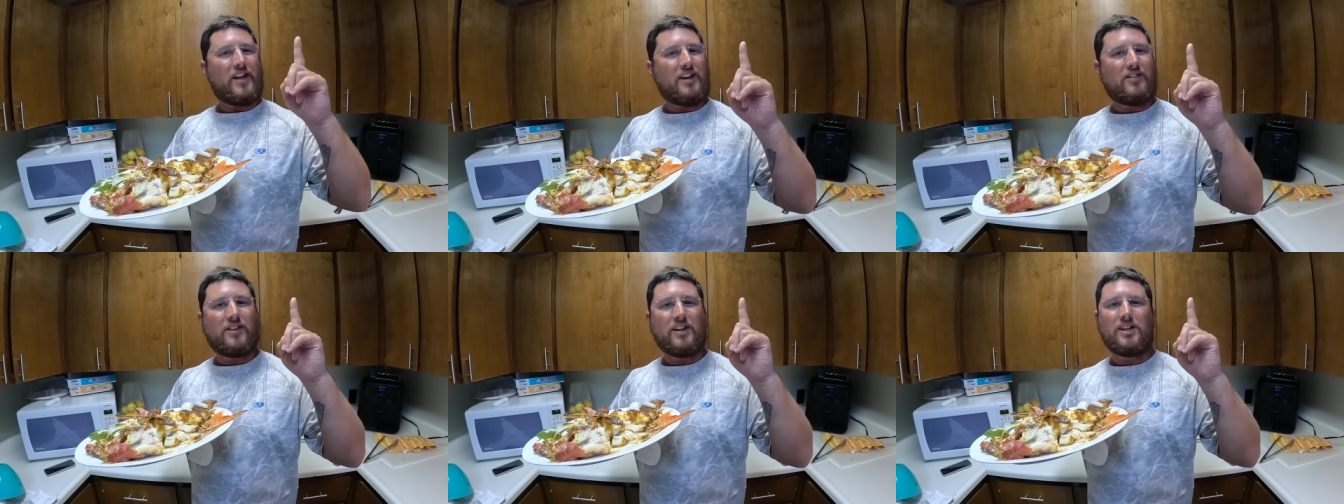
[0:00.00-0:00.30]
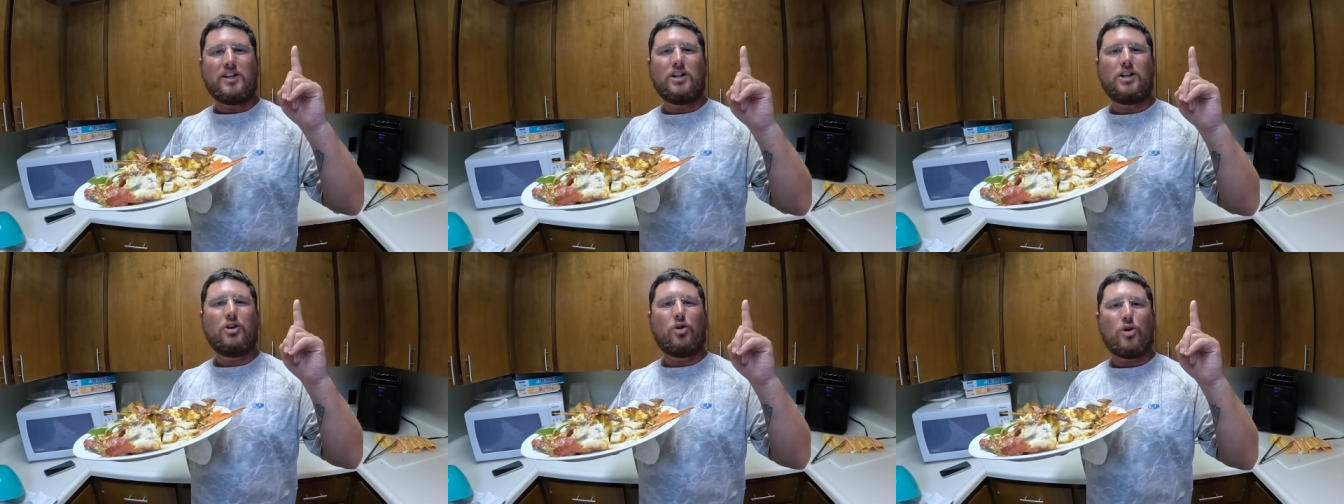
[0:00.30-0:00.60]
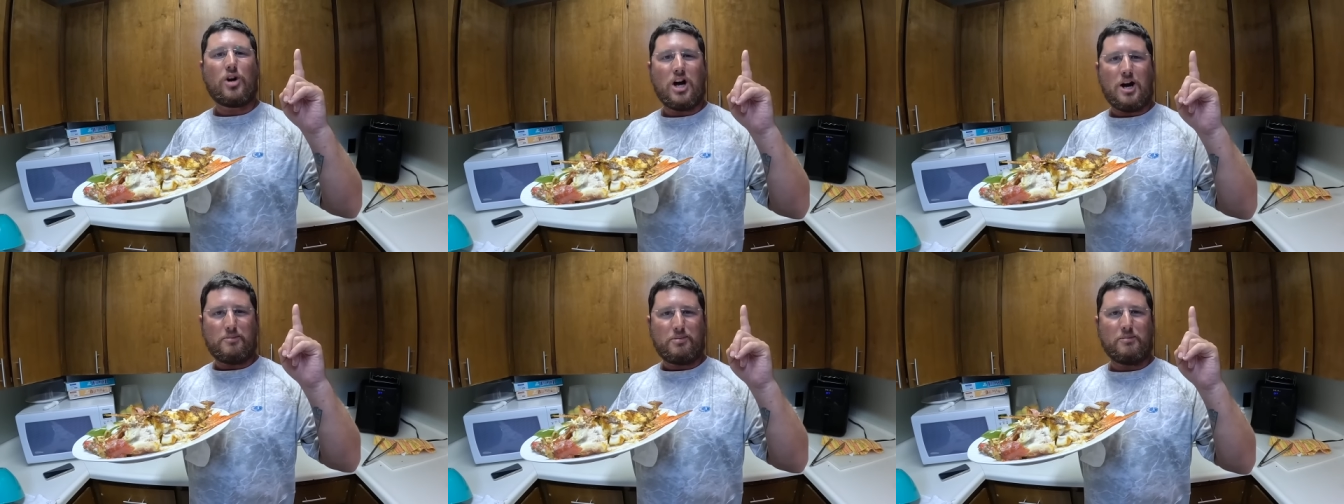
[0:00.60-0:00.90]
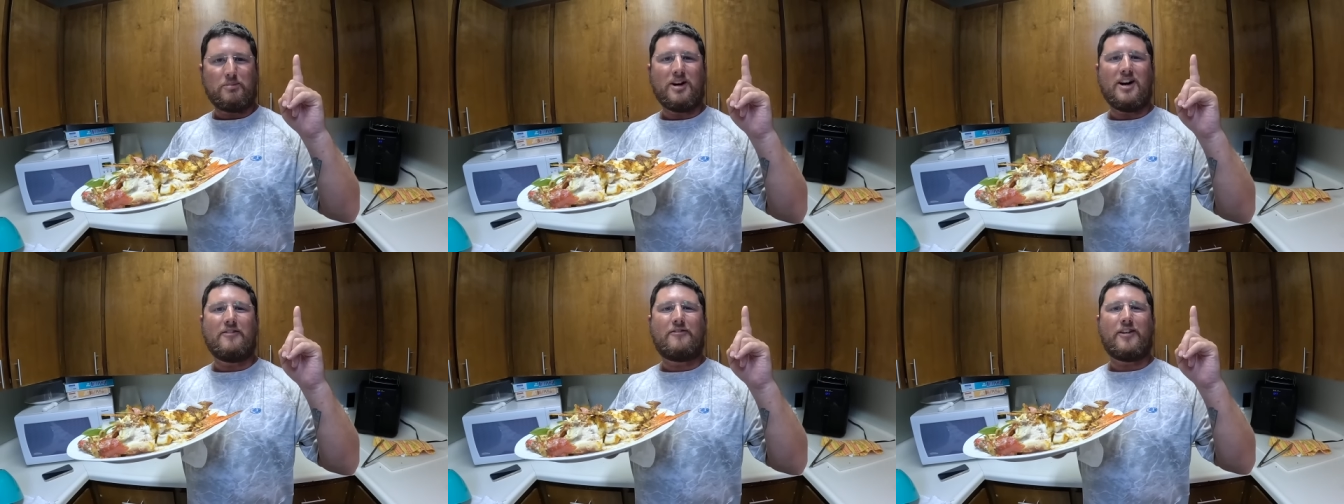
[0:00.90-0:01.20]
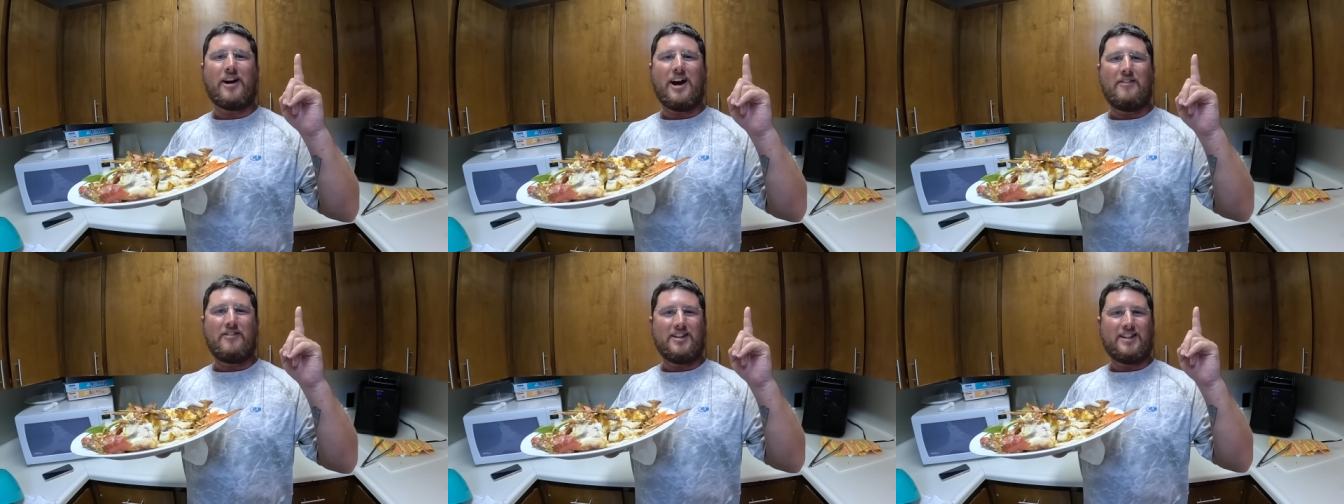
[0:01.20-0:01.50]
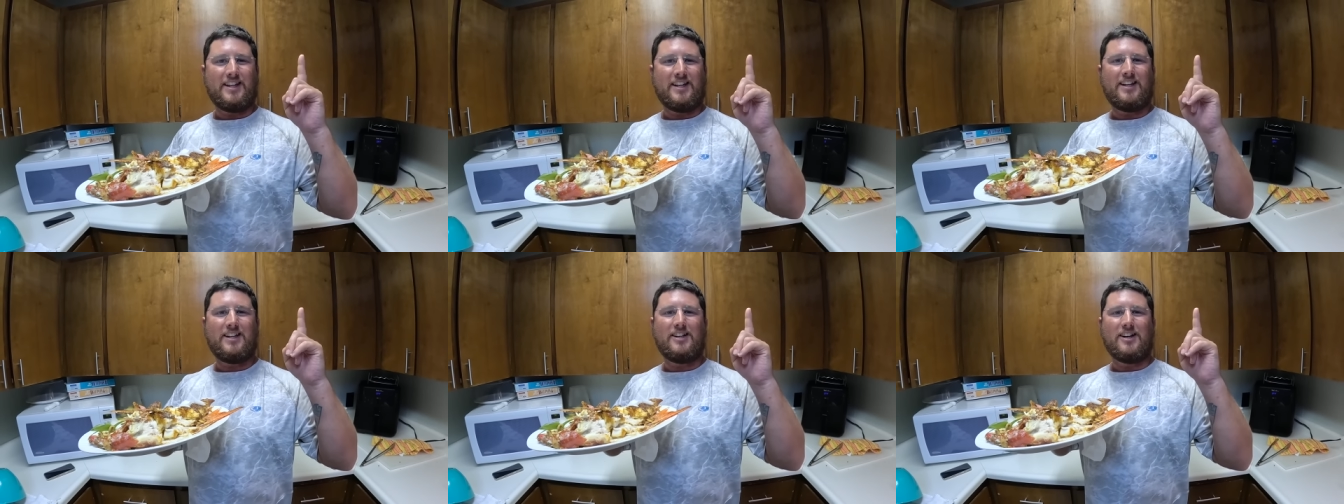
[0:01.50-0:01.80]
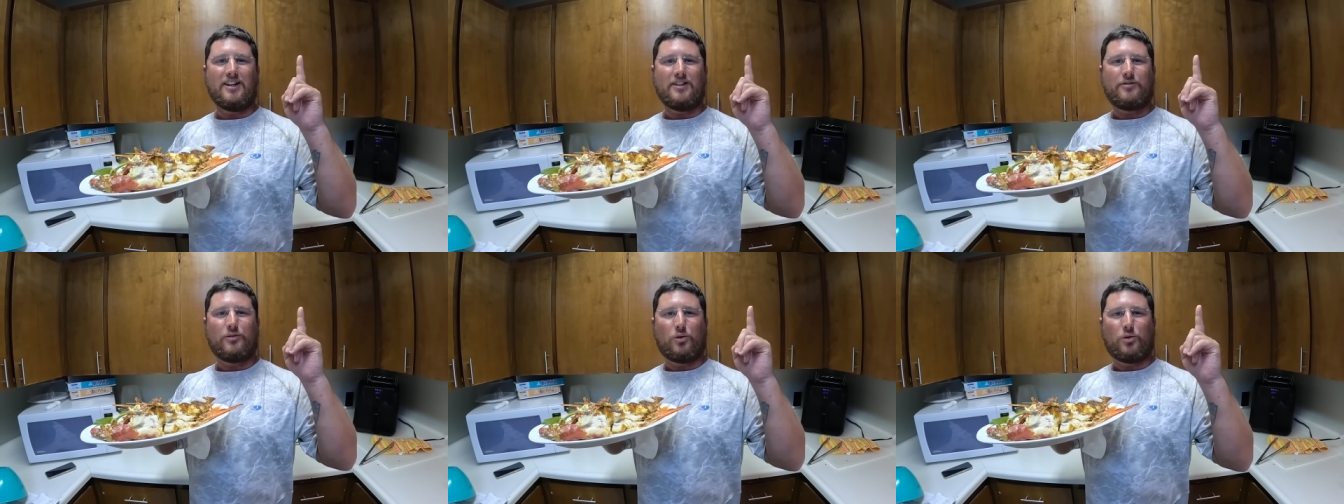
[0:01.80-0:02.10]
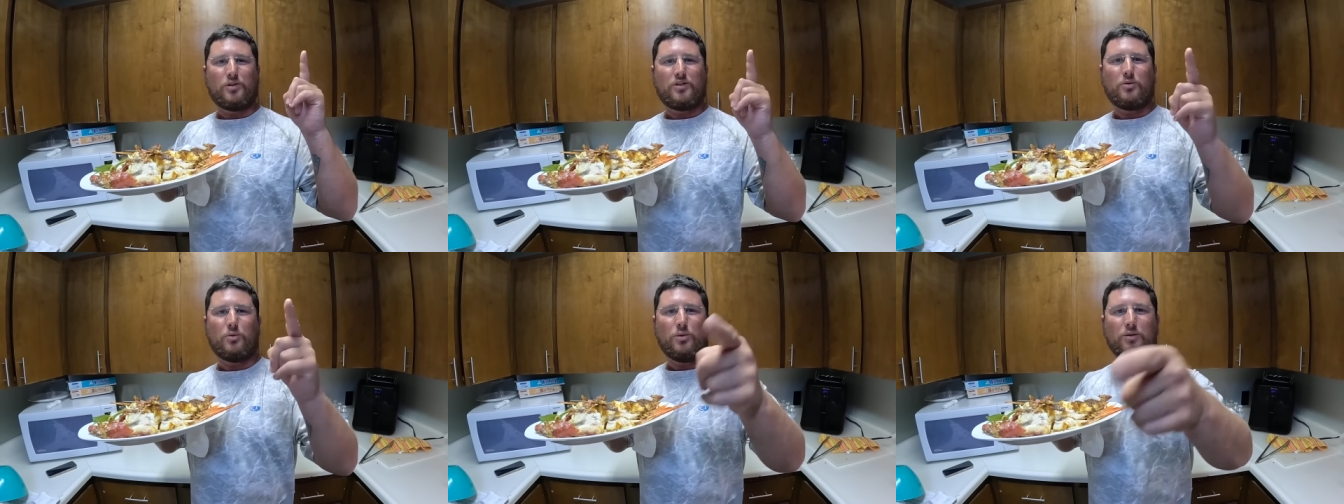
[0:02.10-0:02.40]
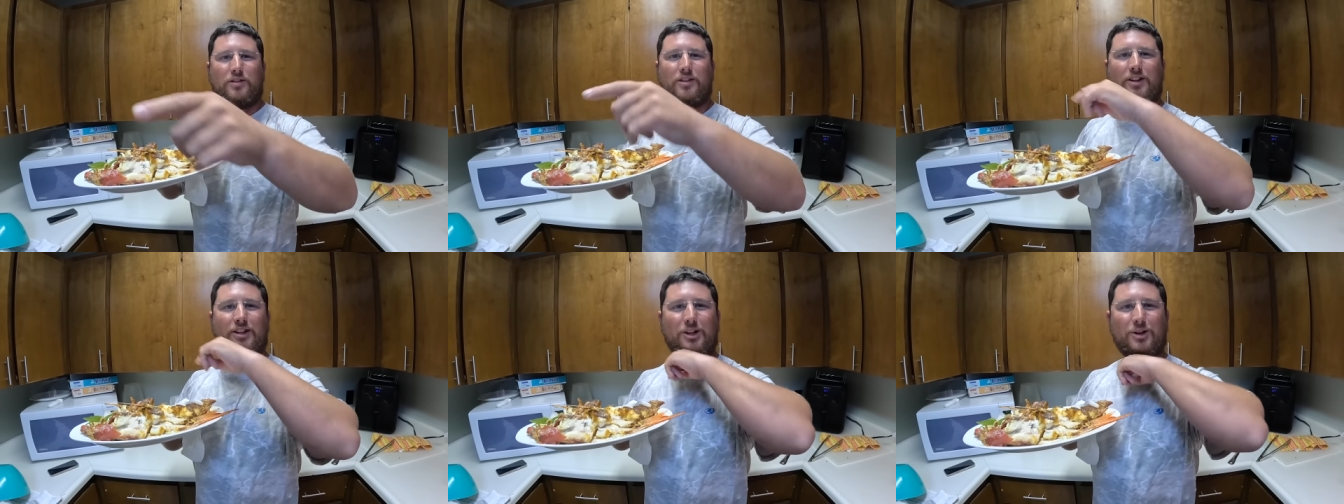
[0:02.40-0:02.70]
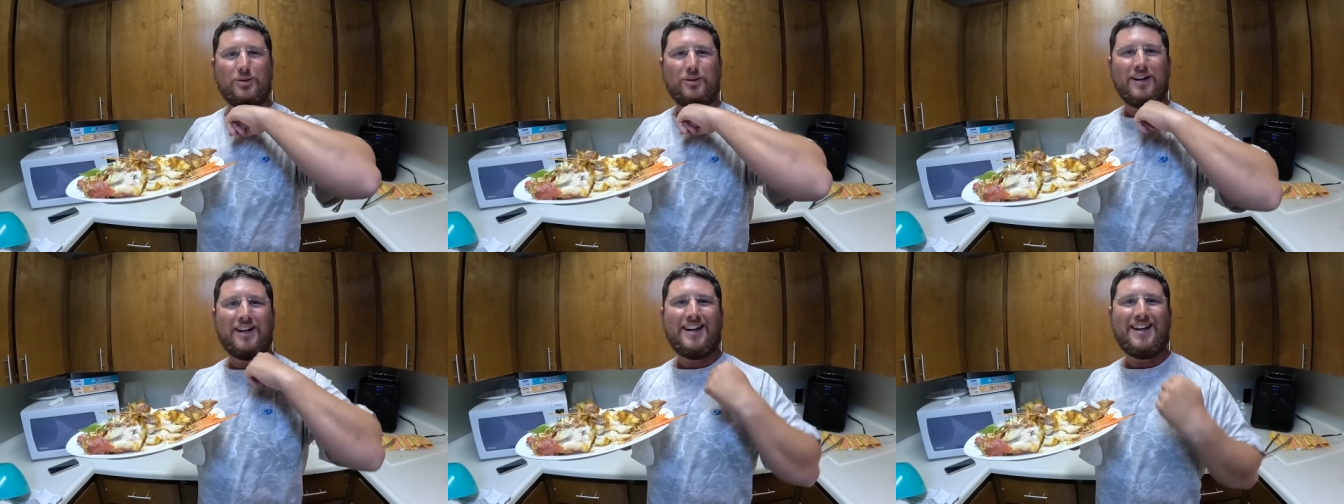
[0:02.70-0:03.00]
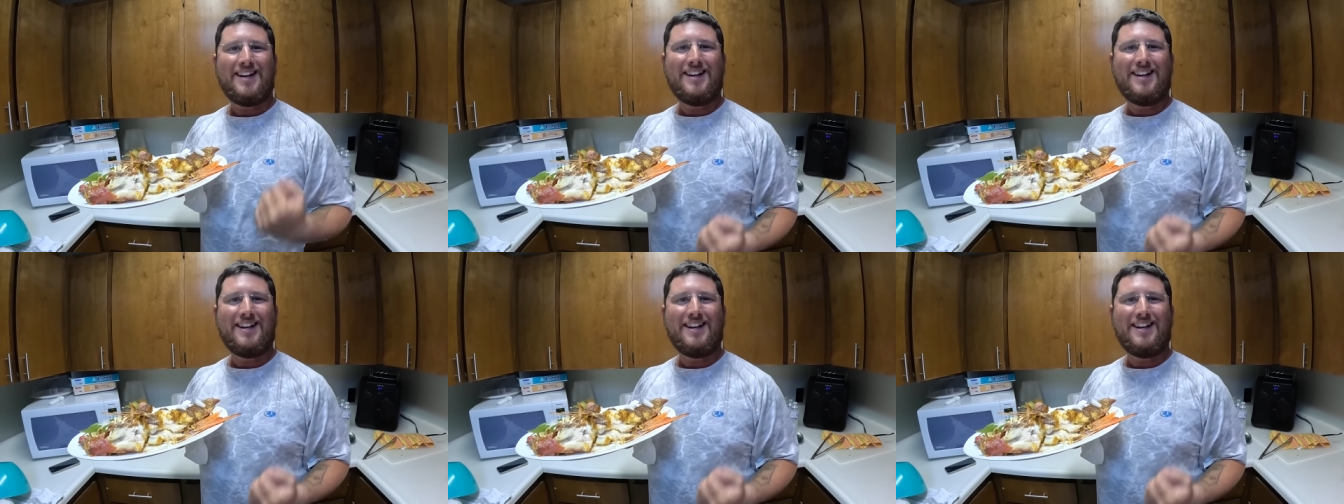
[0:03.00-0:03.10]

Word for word: thank the good Lord up above for everything he does for us. We'll see you